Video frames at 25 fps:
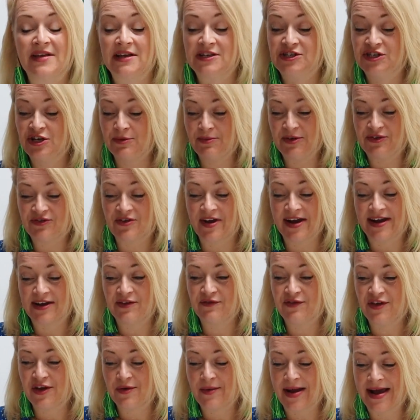Should be dry in
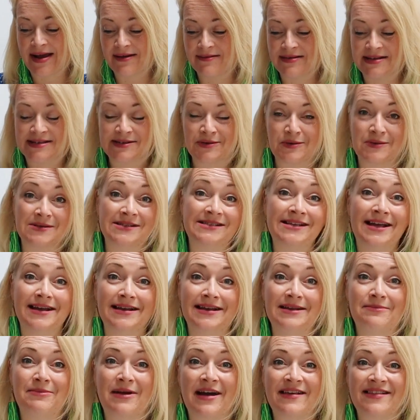a few hours, or
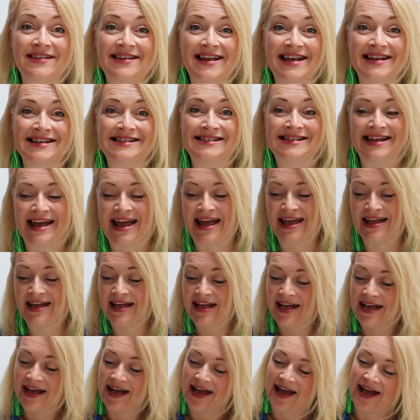certainly by the next day,
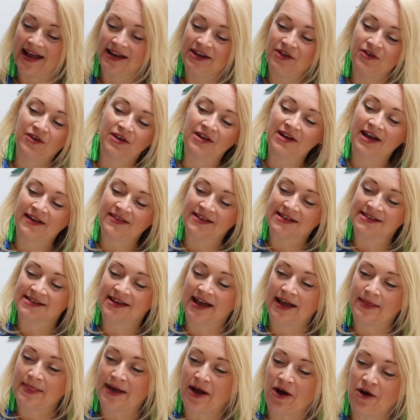and you can either
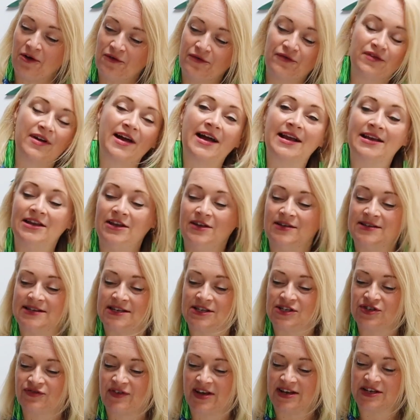slide that off and use
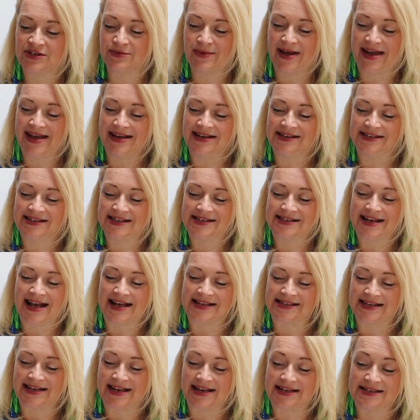it straight away just
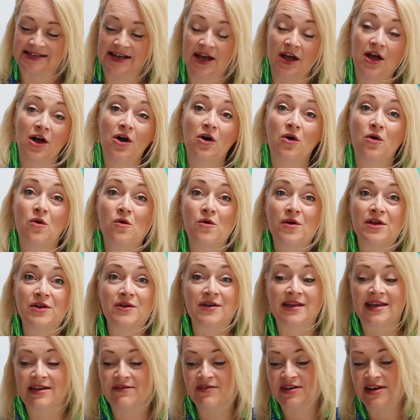as it is, or you
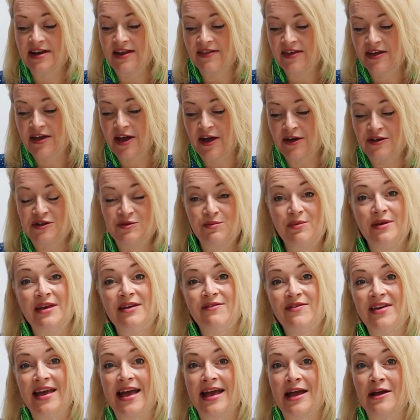can give it another coat of
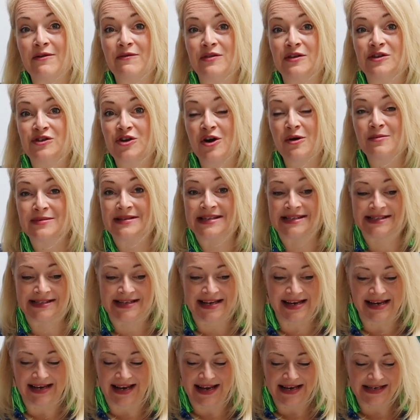PVA over the top to
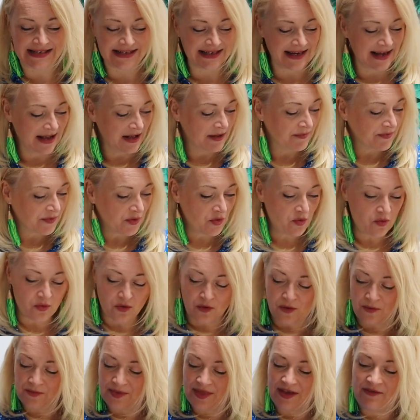seal it.
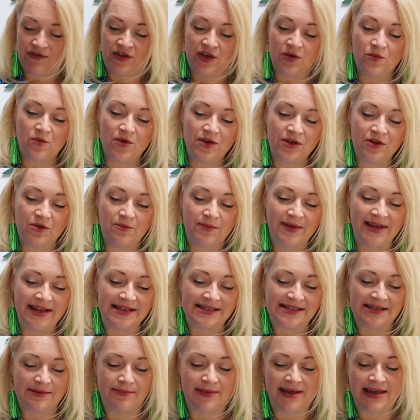Or if you want your
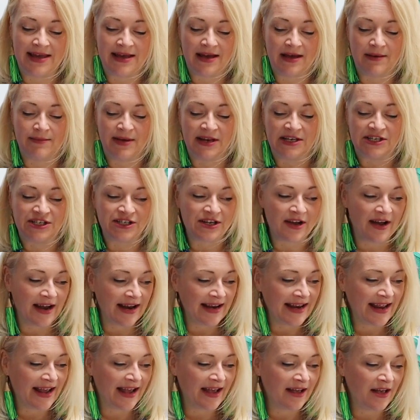beads to be a bit
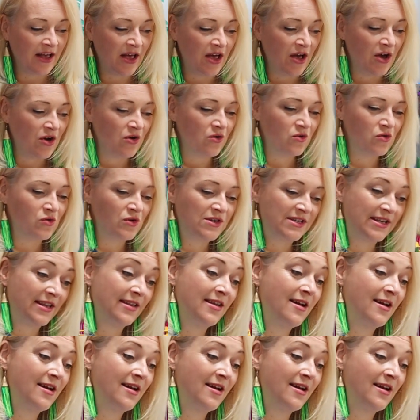shinier or to